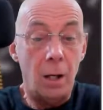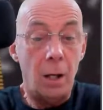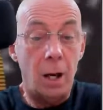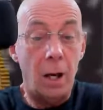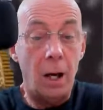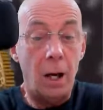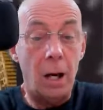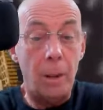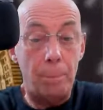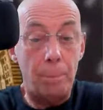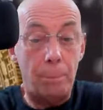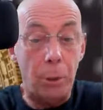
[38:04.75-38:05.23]

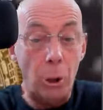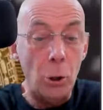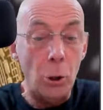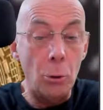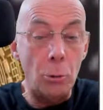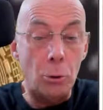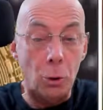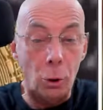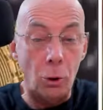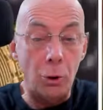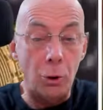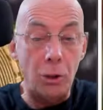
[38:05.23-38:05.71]

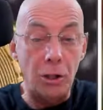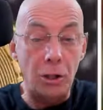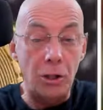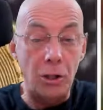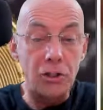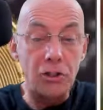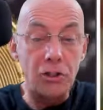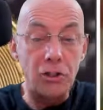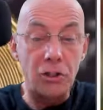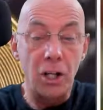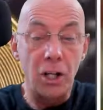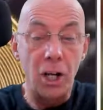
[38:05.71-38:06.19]

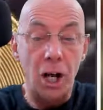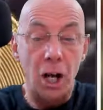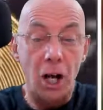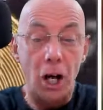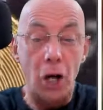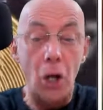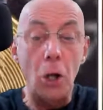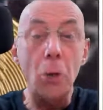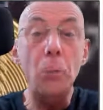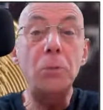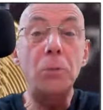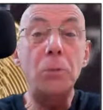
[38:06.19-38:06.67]
Poocoiners
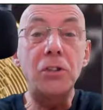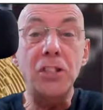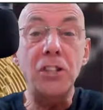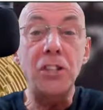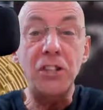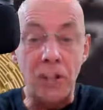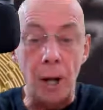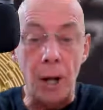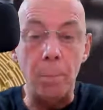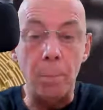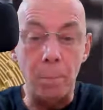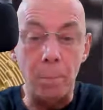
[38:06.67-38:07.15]
hope to
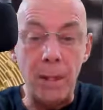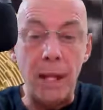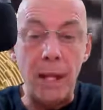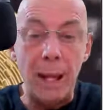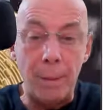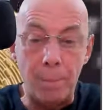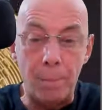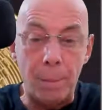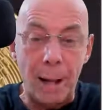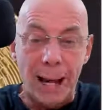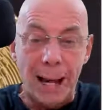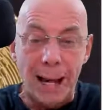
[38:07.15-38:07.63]
dump
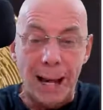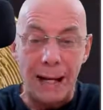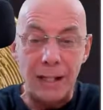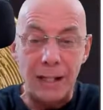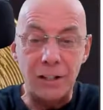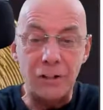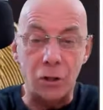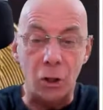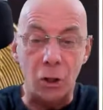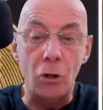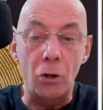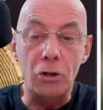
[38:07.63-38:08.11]
their
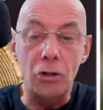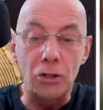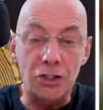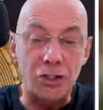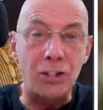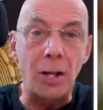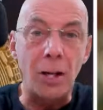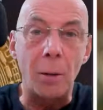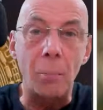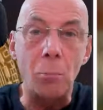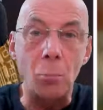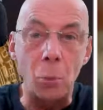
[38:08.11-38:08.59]
bags on
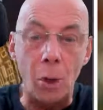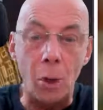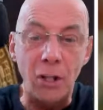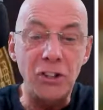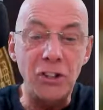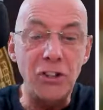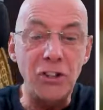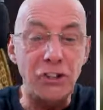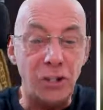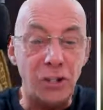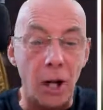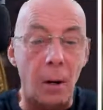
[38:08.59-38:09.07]

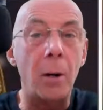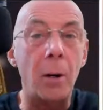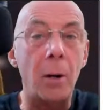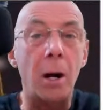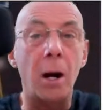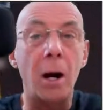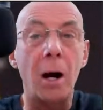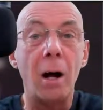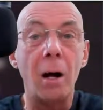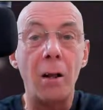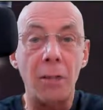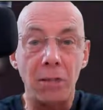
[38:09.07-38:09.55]
someone
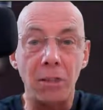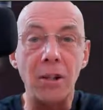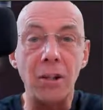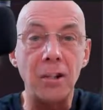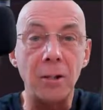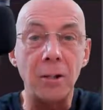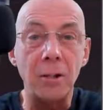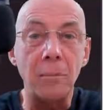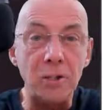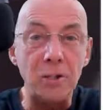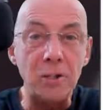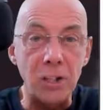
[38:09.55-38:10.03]
dumber
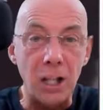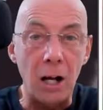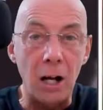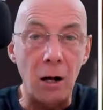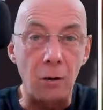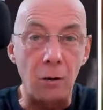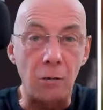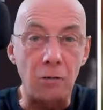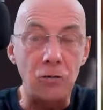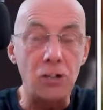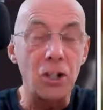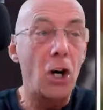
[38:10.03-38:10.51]
than
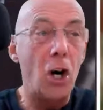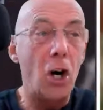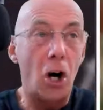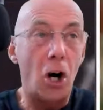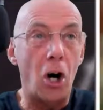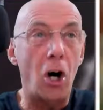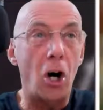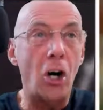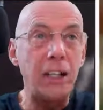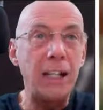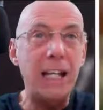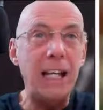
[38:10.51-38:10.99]
themselves,
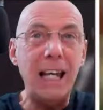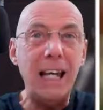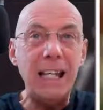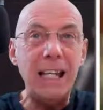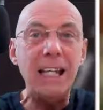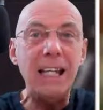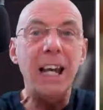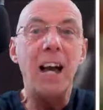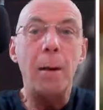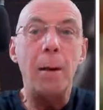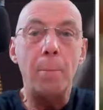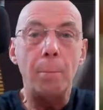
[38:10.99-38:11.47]

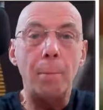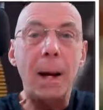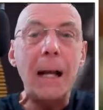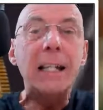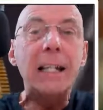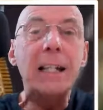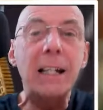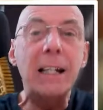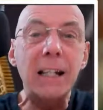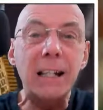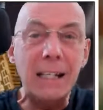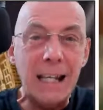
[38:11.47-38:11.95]
i.e.
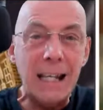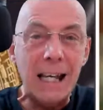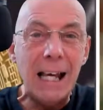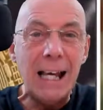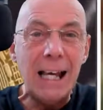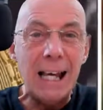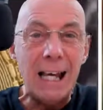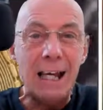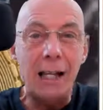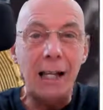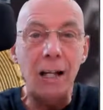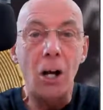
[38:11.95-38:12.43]
make a
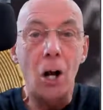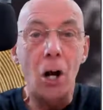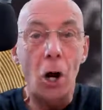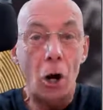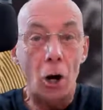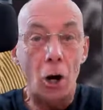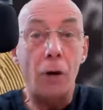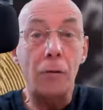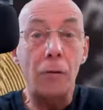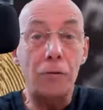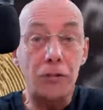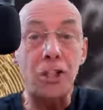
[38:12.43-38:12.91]
killing
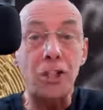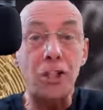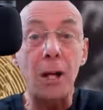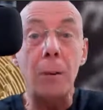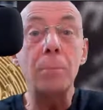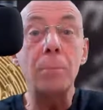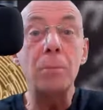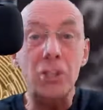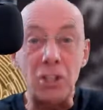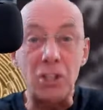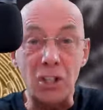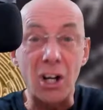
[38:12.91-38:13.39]
off
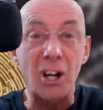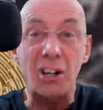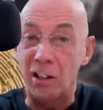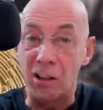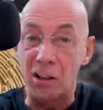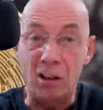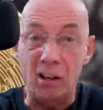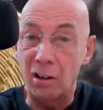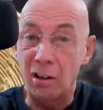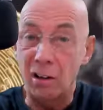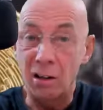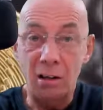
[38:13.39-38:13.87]
some
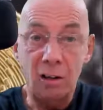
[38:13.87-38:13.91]
sucker.